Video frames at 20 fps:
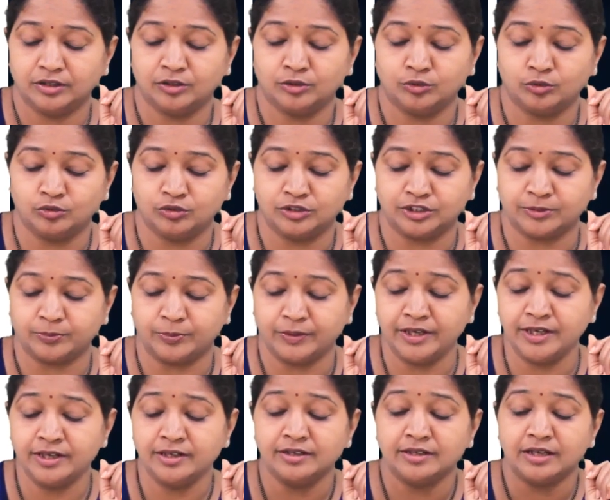roots
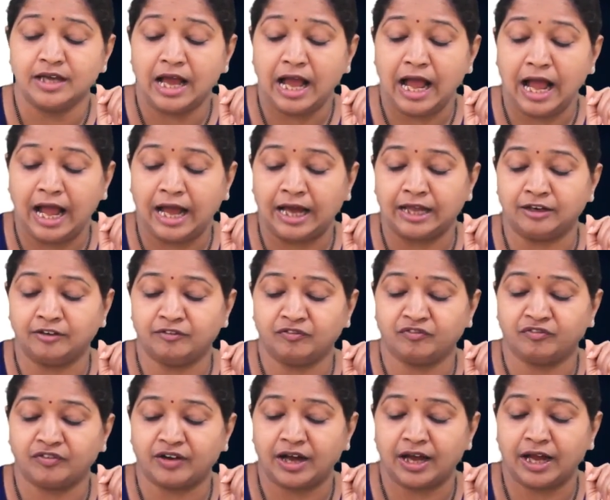be
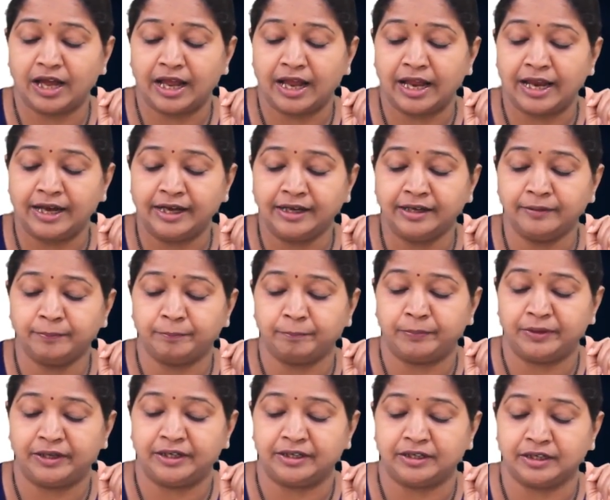alpha and
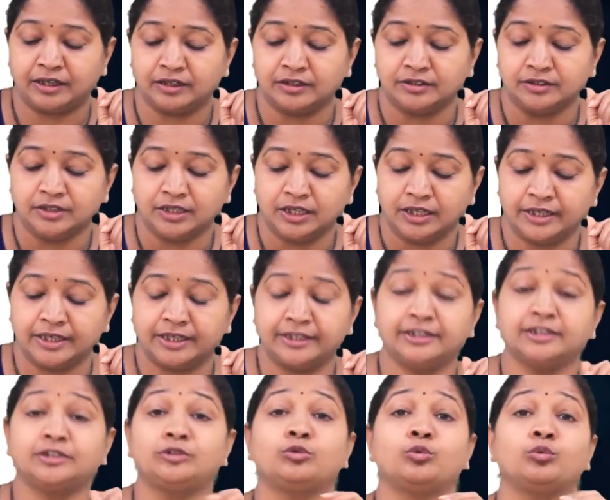beta.
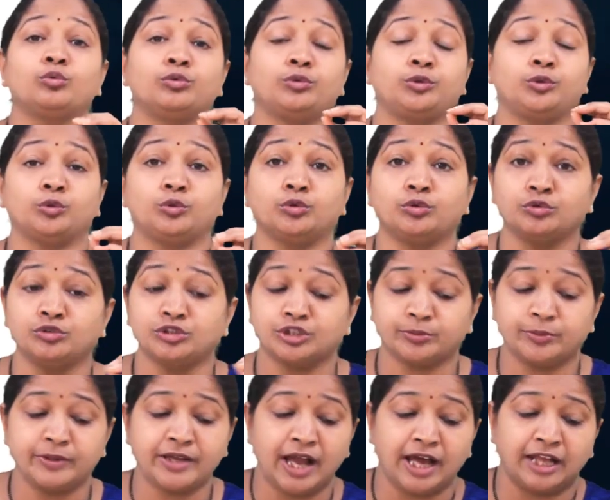Let the two
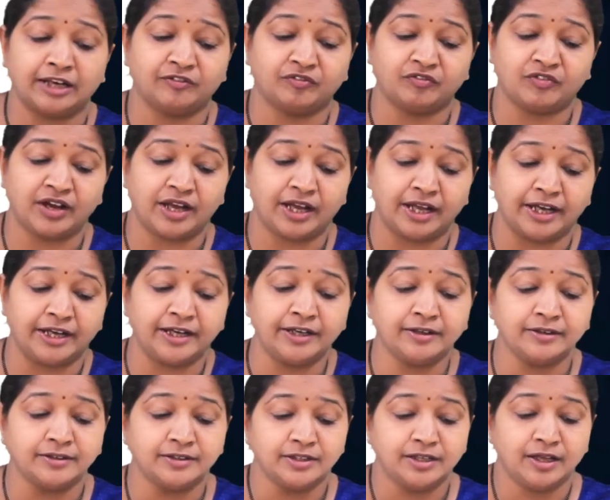roots be alpha
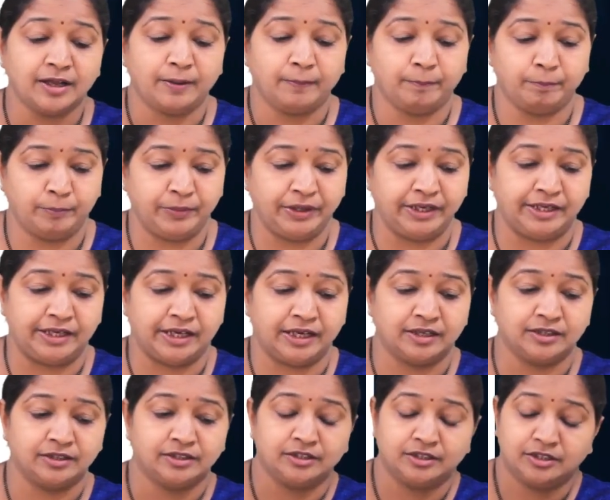and beta.